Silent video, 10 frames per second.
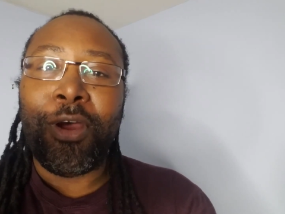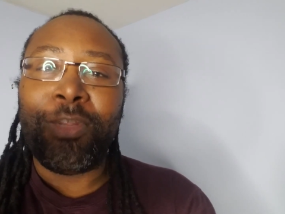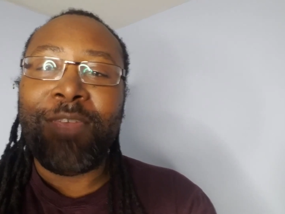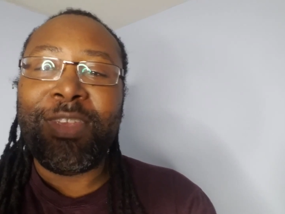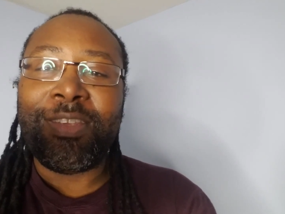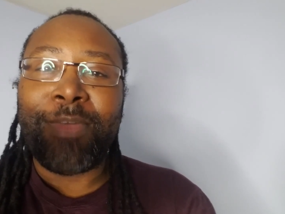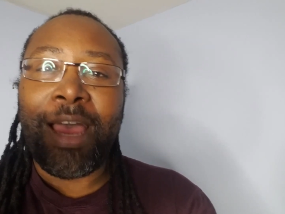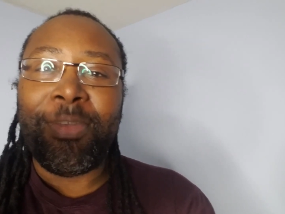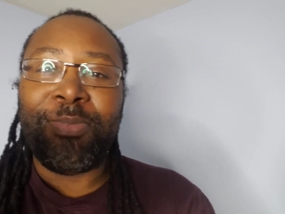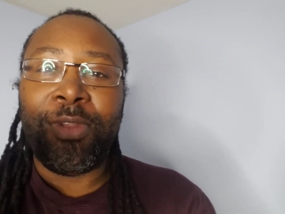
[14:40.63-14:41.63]
Leave me some
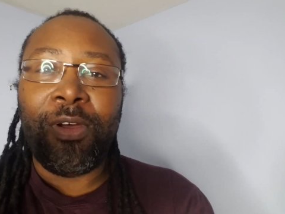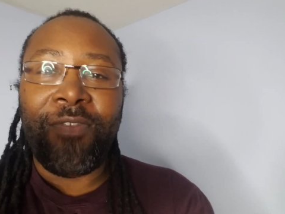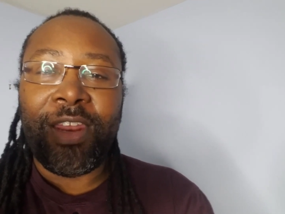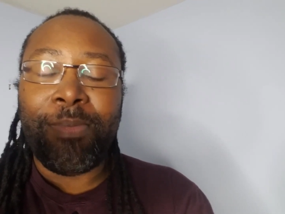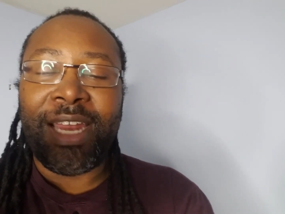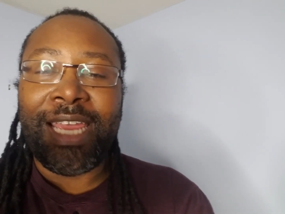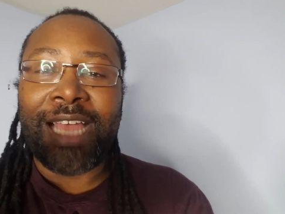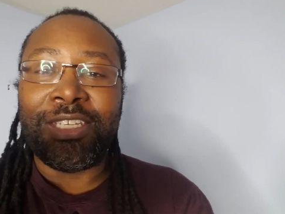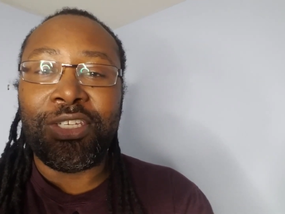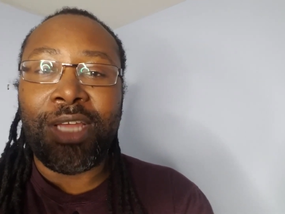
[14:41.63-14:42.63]
comments below if anybody
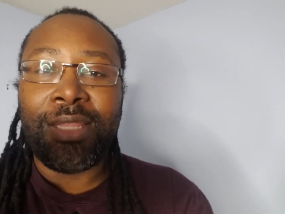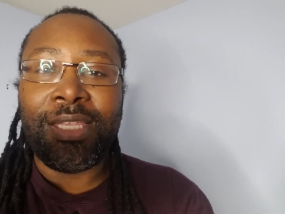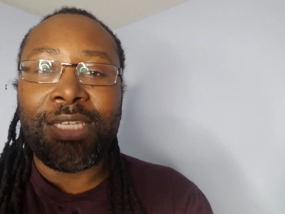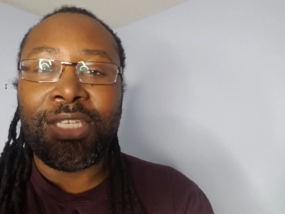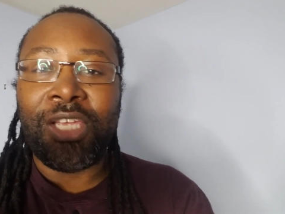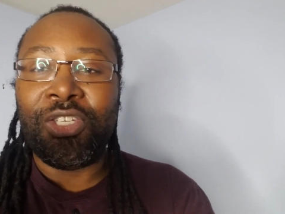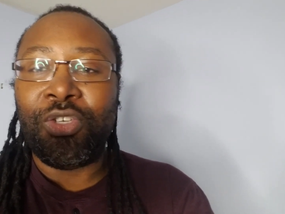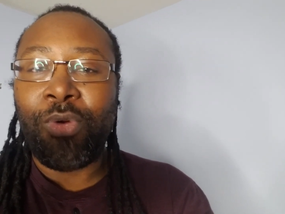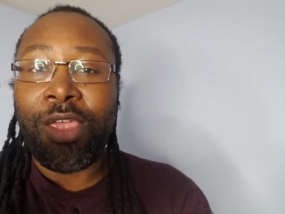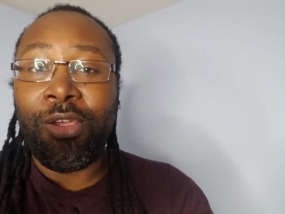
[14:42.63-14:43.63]
has done this.
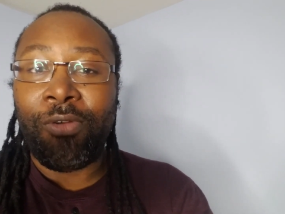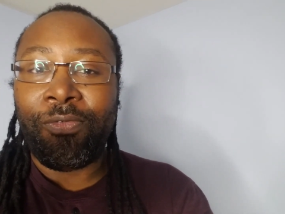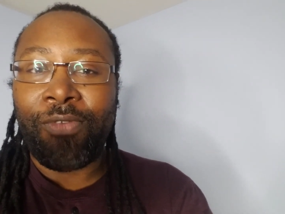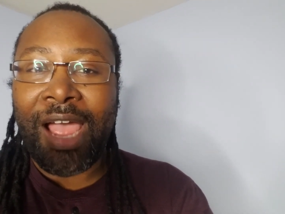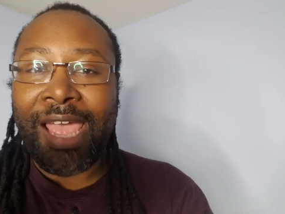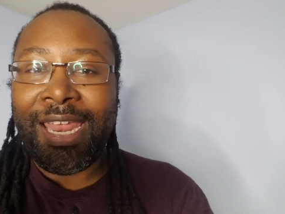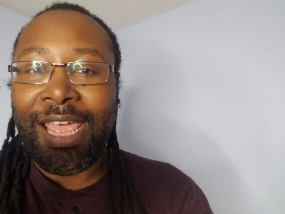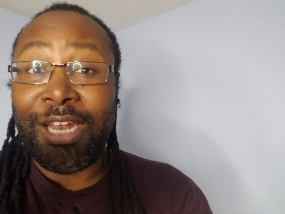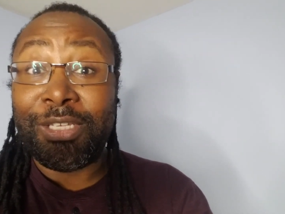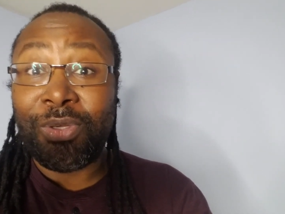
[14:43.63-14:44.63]
Enjoy your
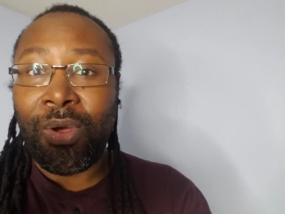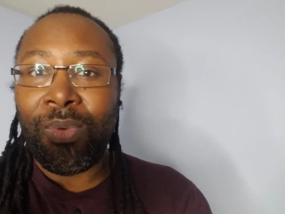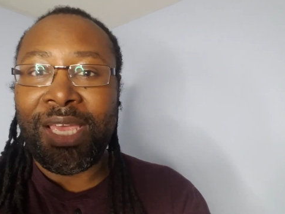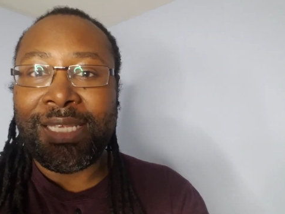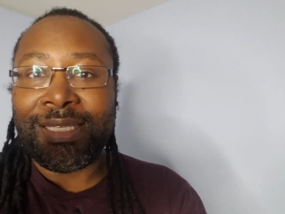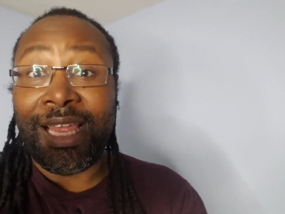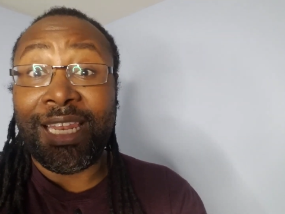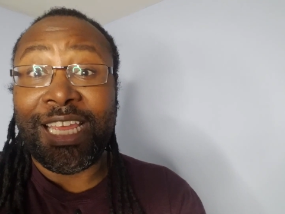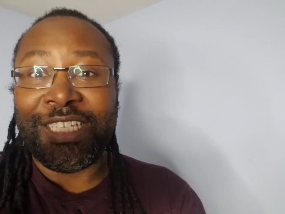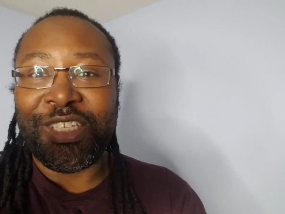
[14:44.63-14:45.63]
Friday, and as
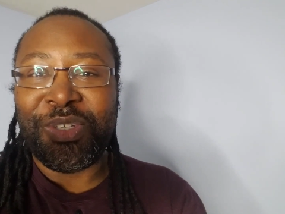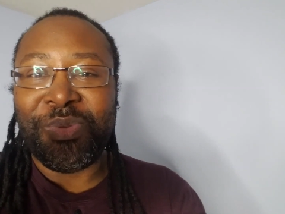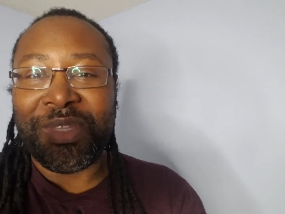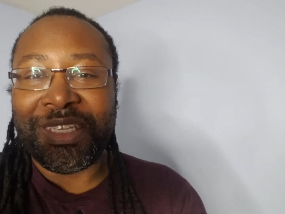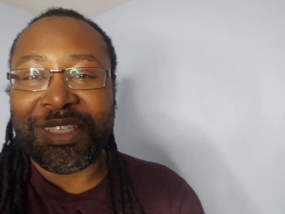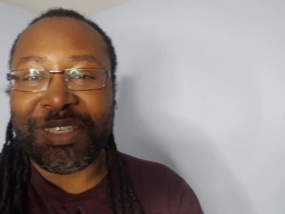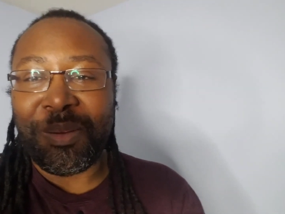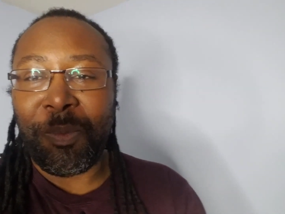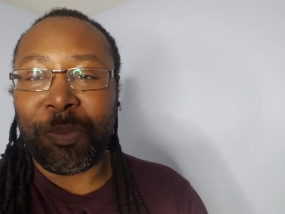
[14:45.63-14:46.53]
always, let's do this.